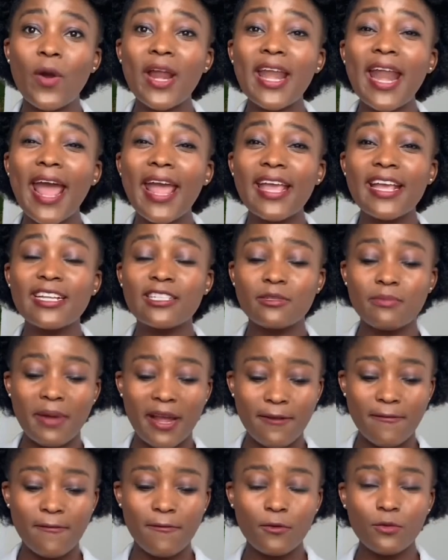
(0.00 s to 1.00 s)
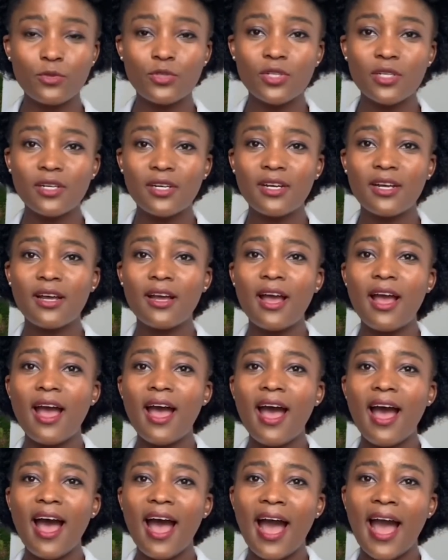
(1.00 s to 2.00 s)
When I eat my
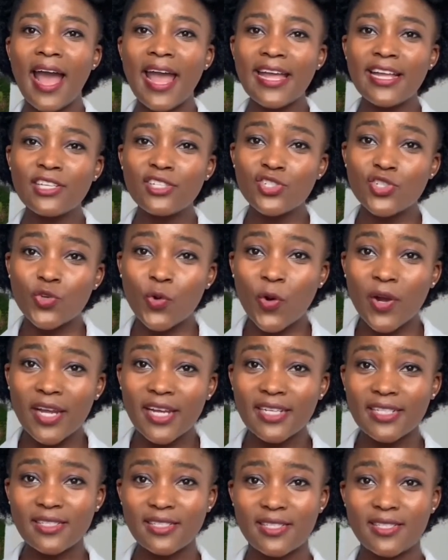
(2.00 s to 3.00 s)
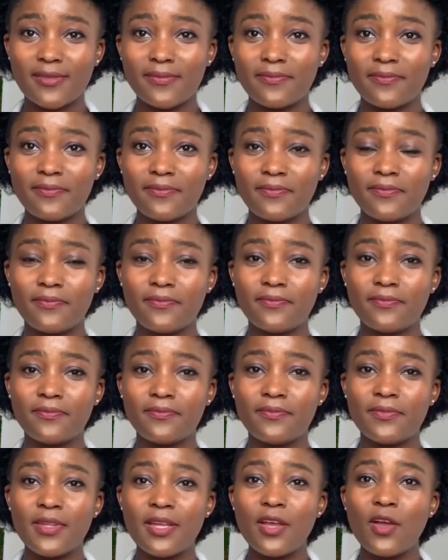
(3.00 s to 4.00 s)
food, I enjoy it.
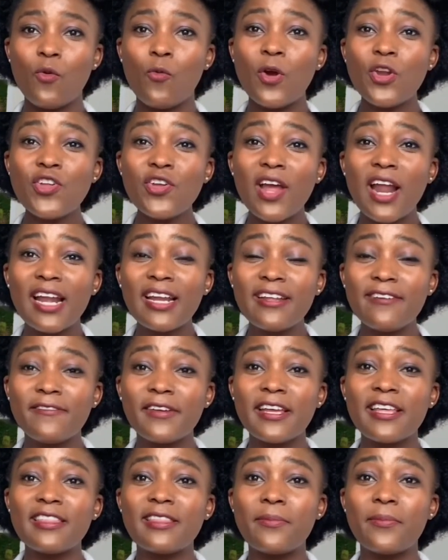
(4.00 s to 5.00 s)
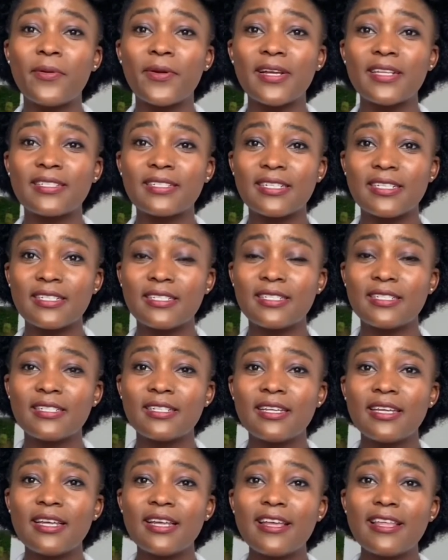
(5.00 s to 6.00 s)
When you are living in the present,
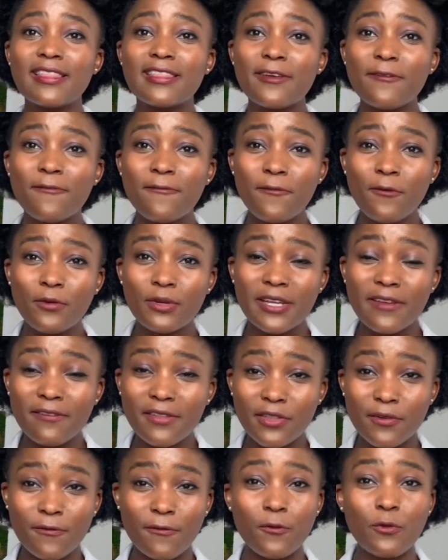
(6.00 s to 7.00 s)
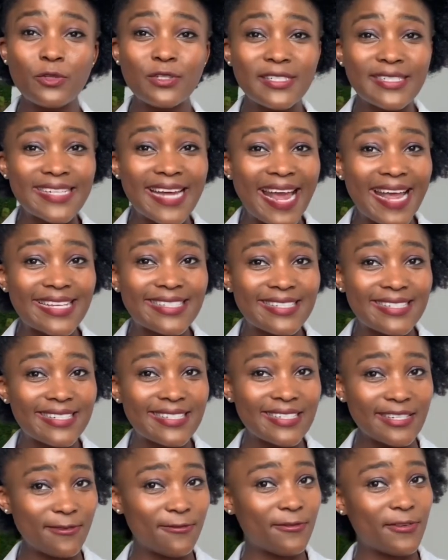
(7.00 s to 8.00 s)
the food, even the food tastes
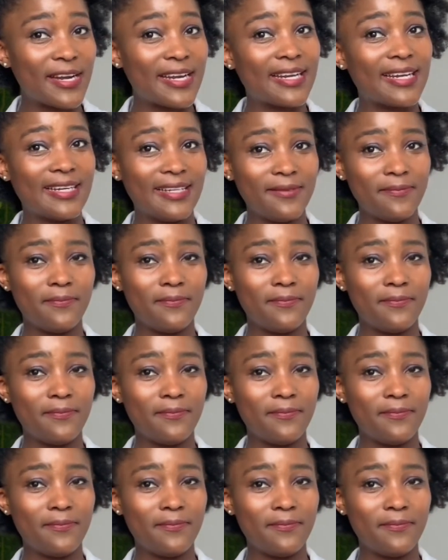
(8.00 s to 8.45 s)
differently.